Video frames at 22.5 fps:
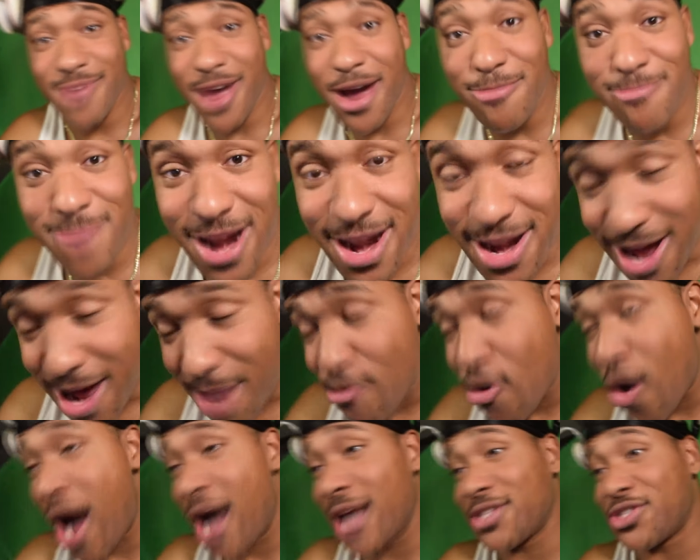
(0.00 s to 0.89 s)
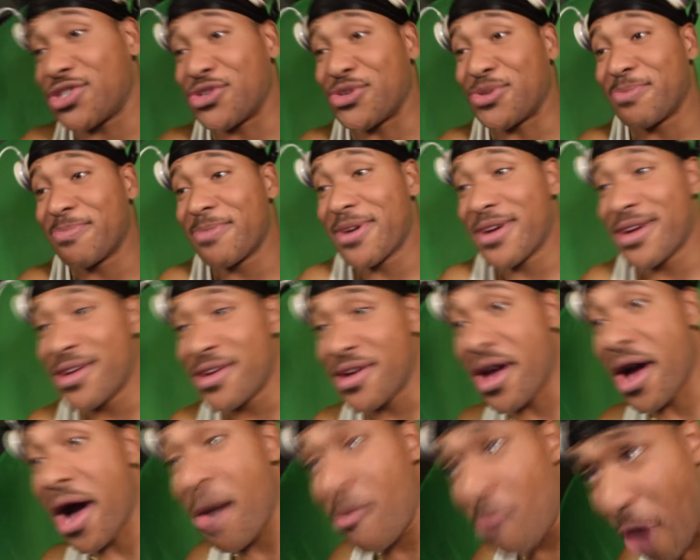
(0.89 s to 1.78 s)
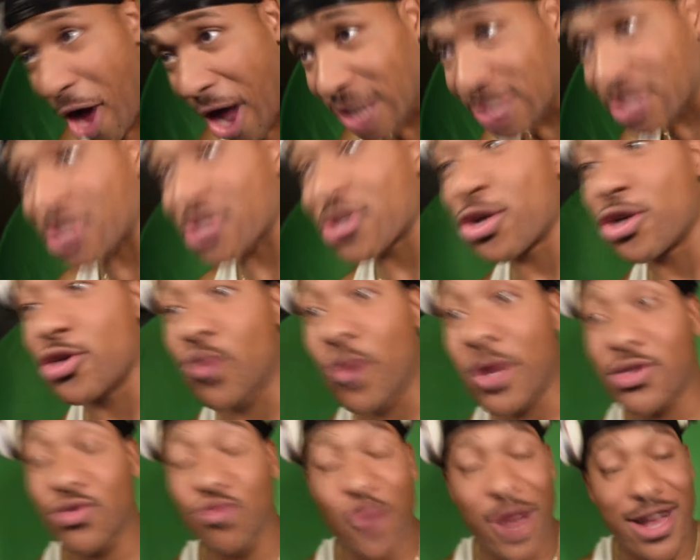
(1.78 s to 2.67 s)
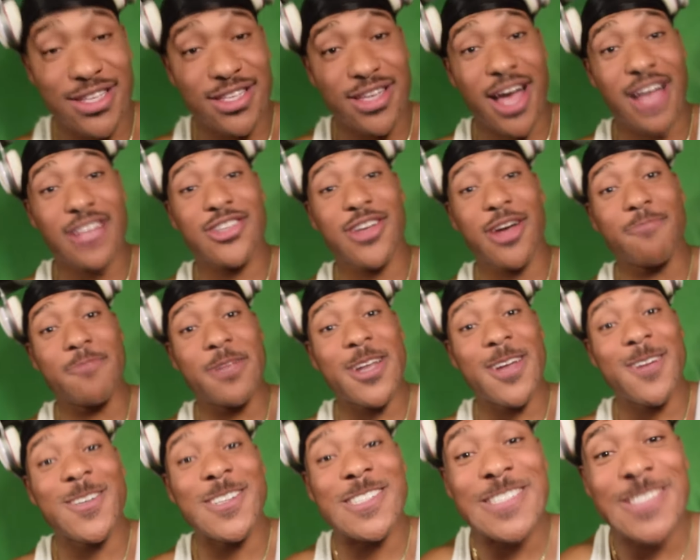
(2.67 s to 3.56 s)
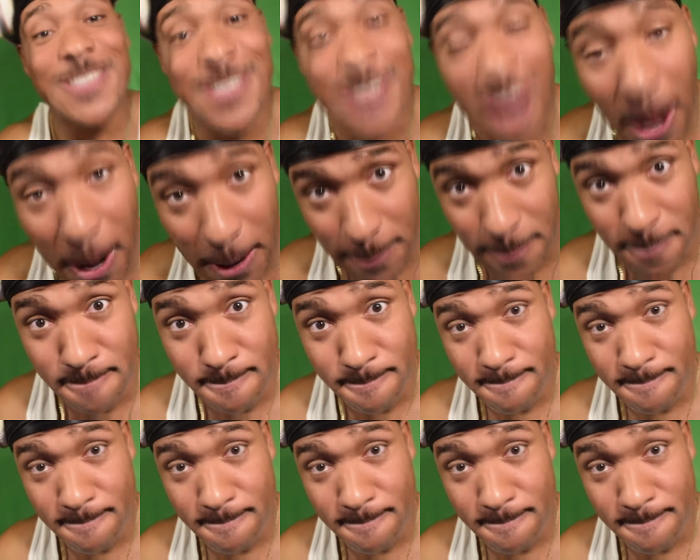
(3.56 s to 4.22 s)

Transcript: I'm watching. Because once Red Sox come in there, it's done.